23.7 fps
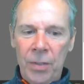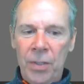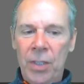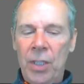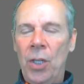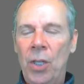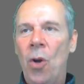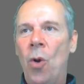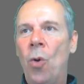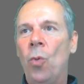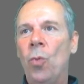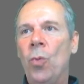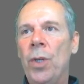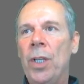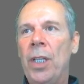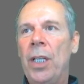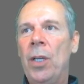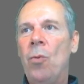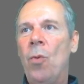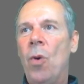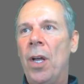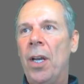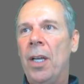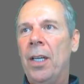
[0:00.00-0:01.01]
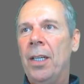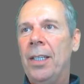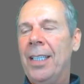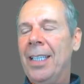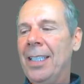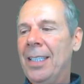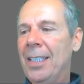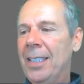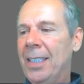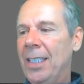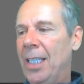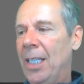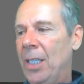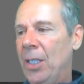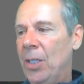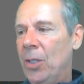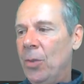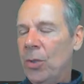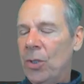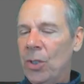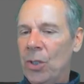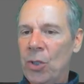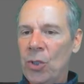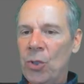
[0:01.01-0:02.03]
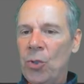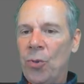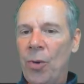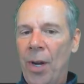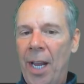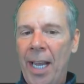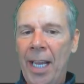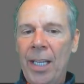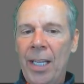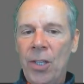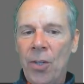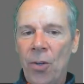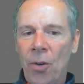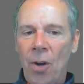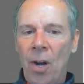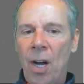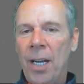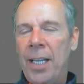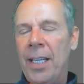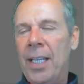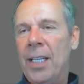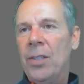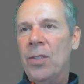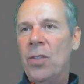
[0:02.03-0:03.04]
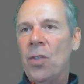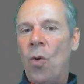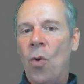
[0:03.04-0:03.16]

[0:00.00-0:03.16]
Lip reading: So you don't really want to continue to train your audience